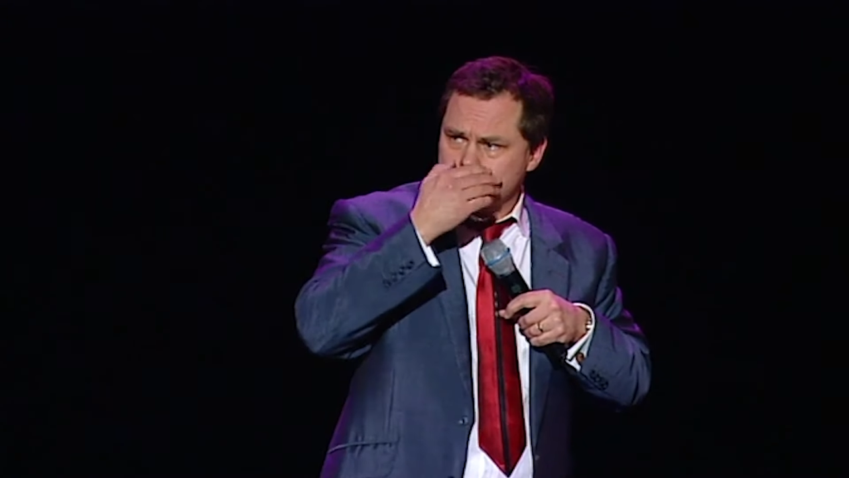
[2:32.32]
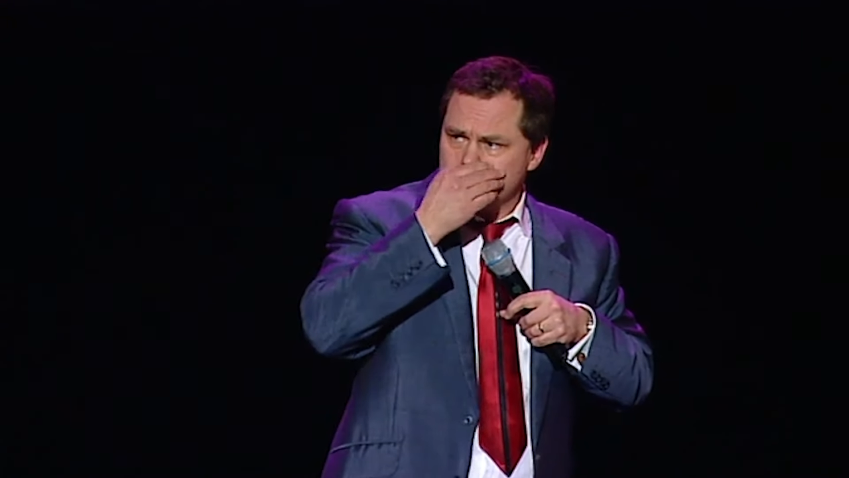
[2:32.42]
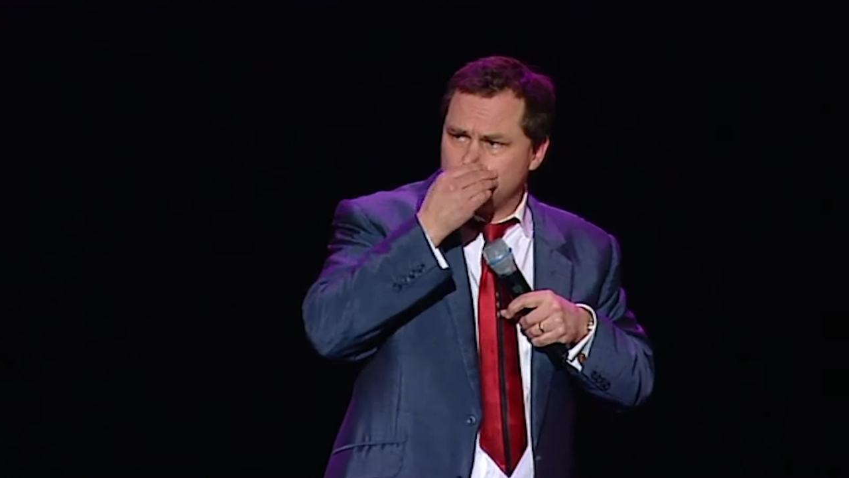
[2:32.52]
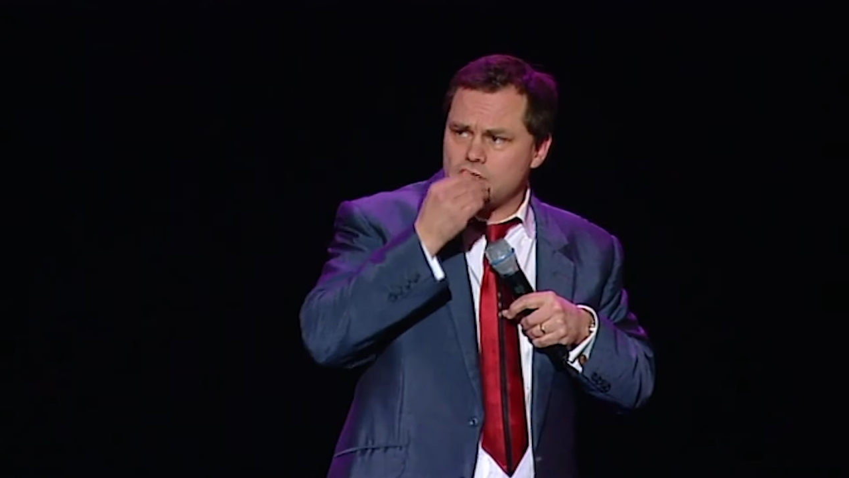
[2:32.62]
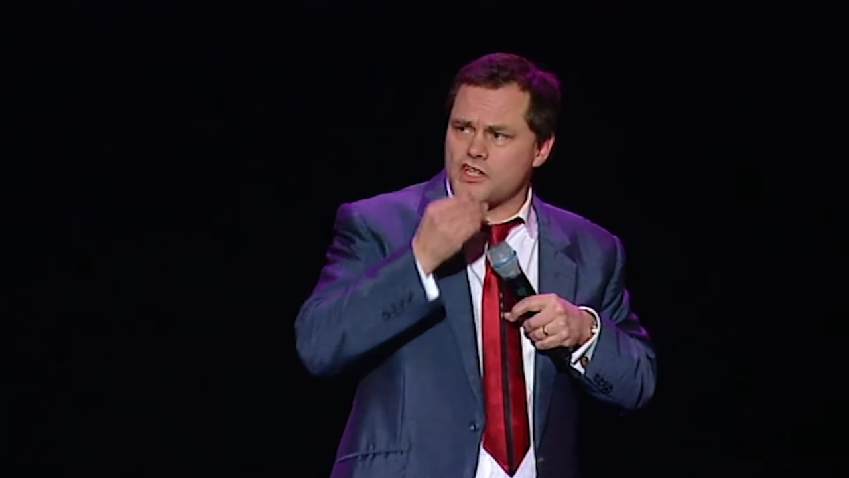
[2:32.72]

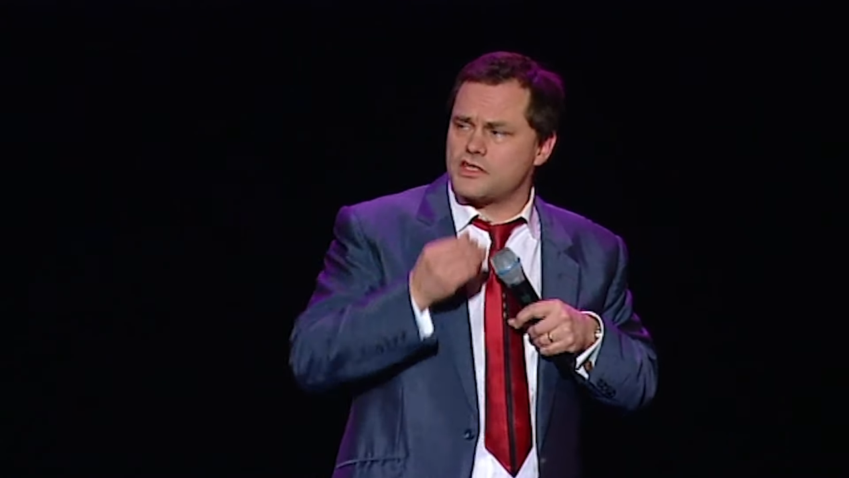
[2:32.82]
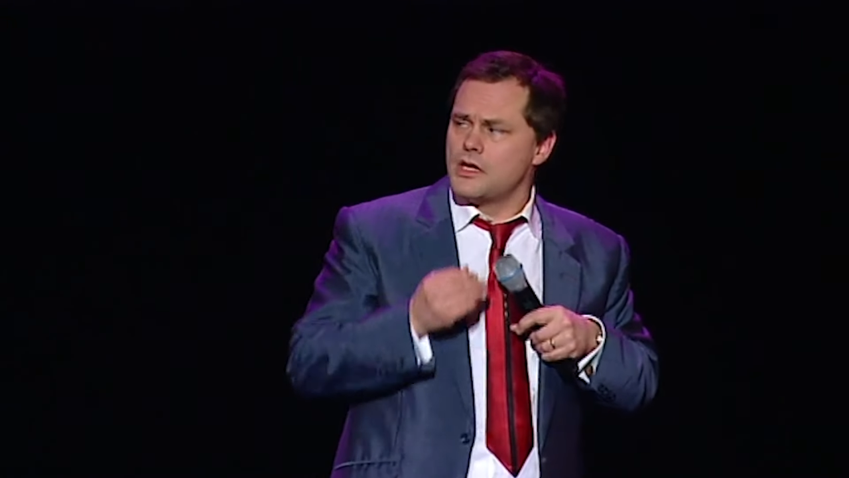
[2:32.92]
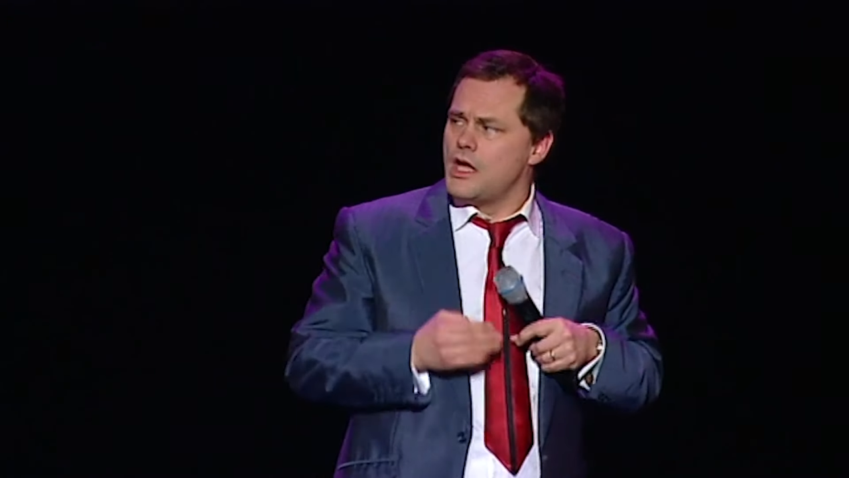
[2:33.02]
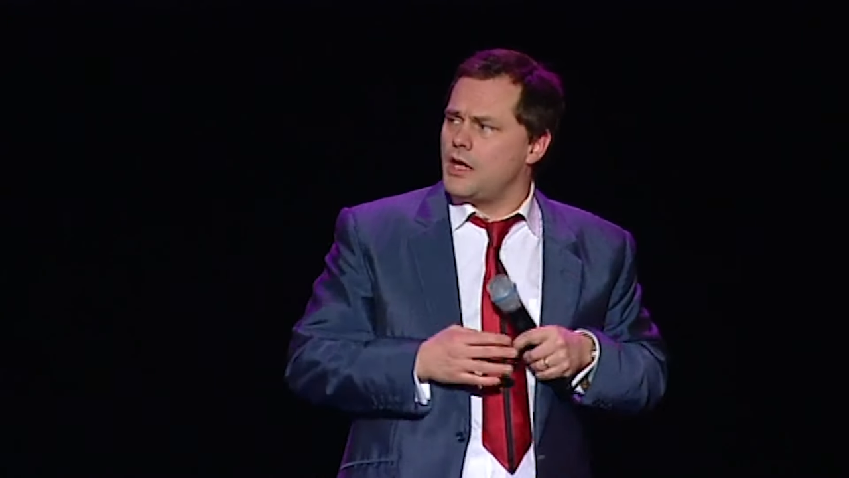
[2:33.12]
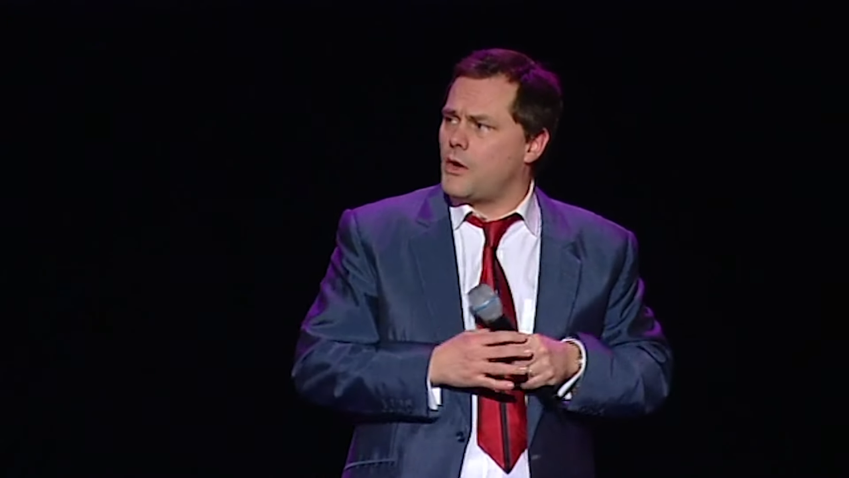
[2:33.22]
We're just,
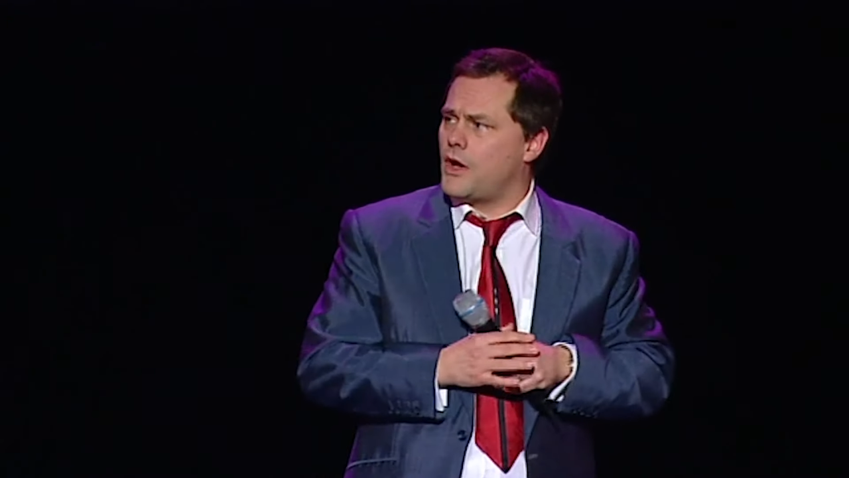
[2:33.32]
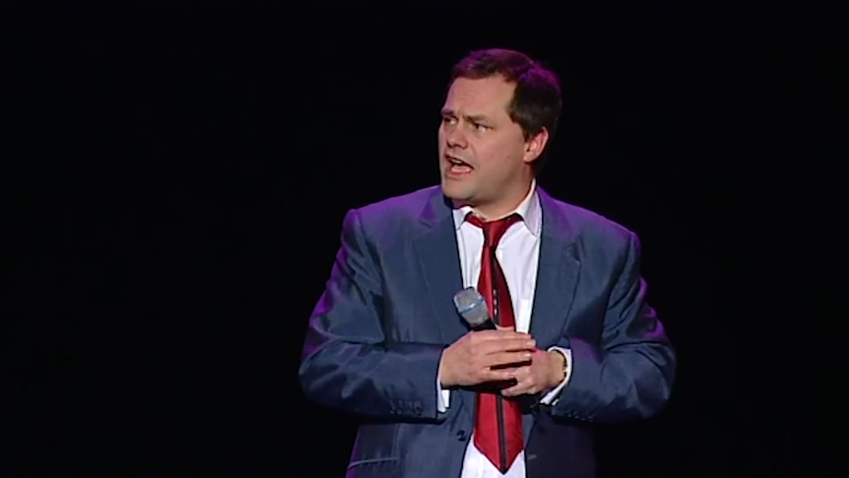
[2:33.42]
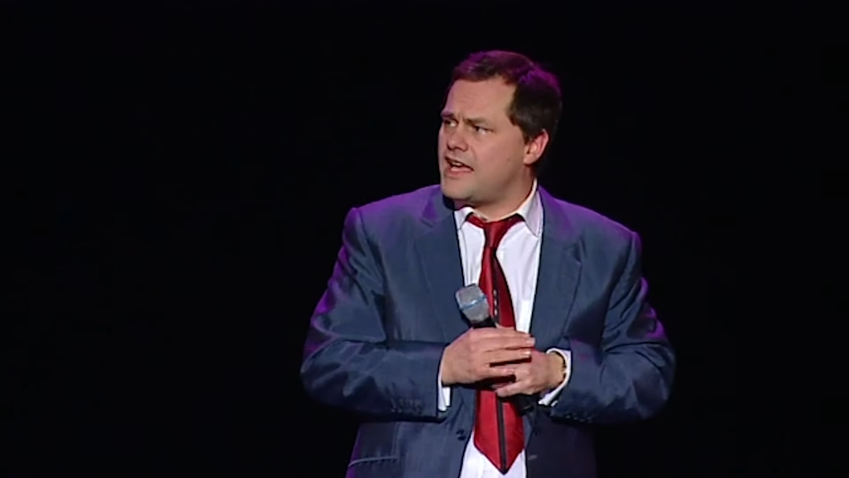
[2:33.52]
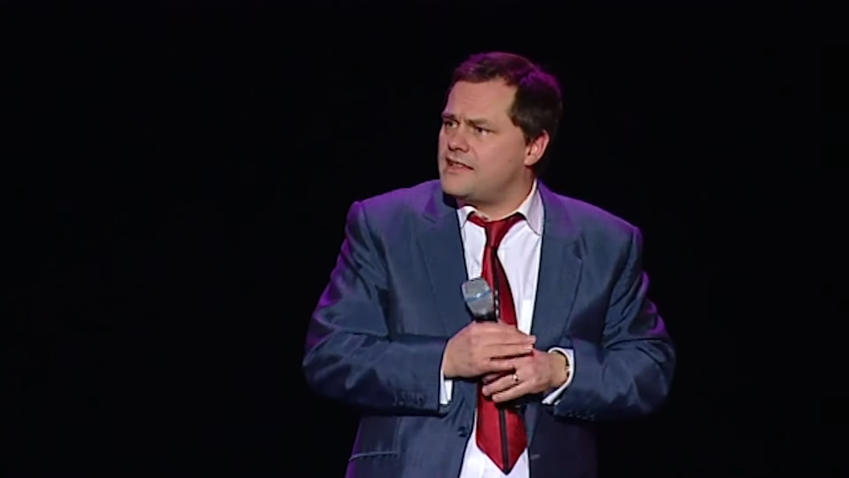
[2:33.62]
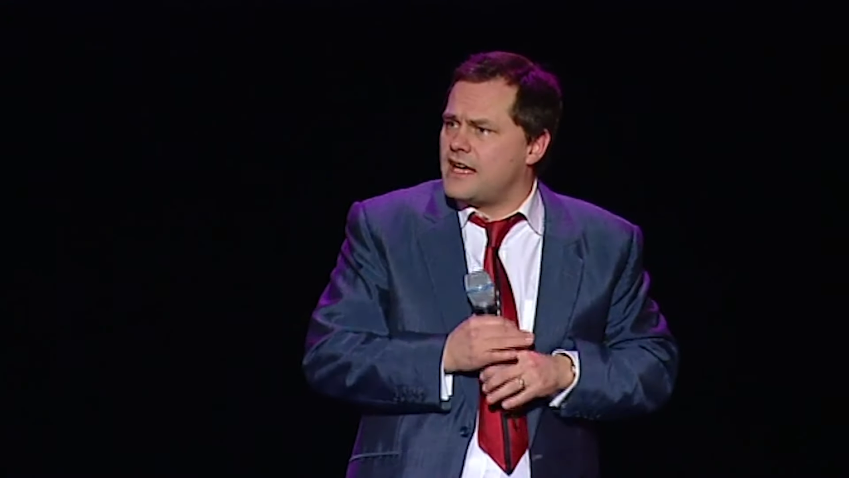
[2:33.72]
oh no, I
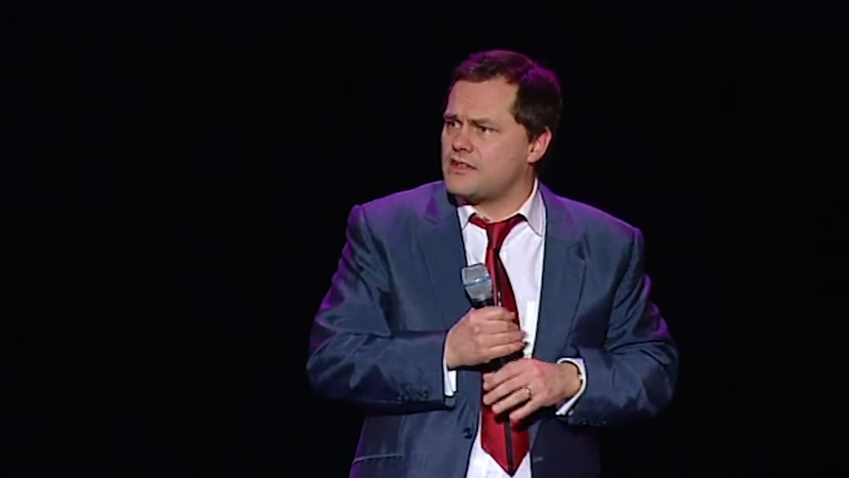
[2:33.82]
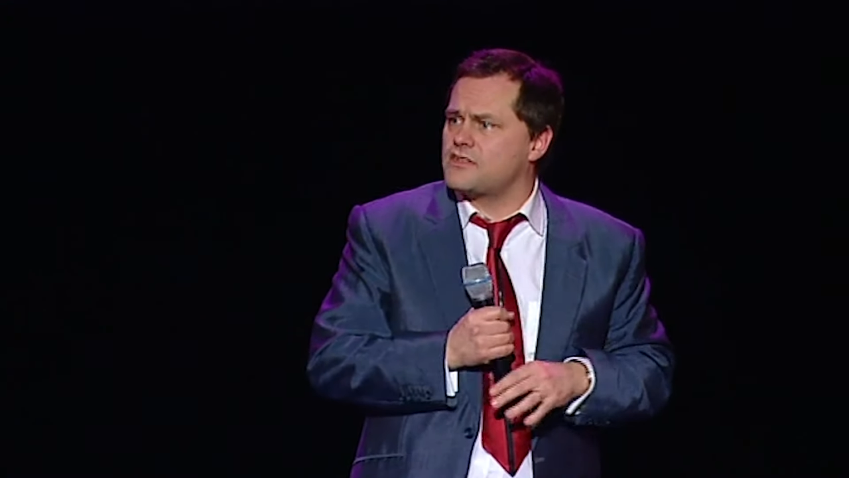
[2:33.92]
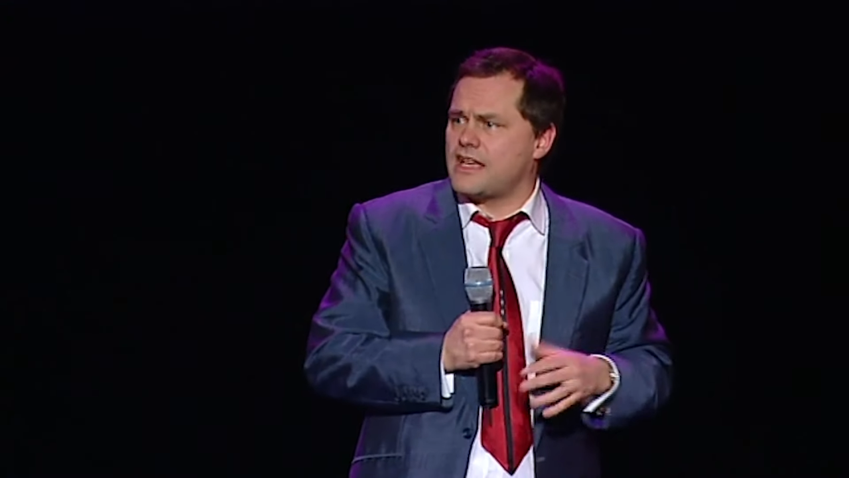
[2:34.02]
hate the attitude.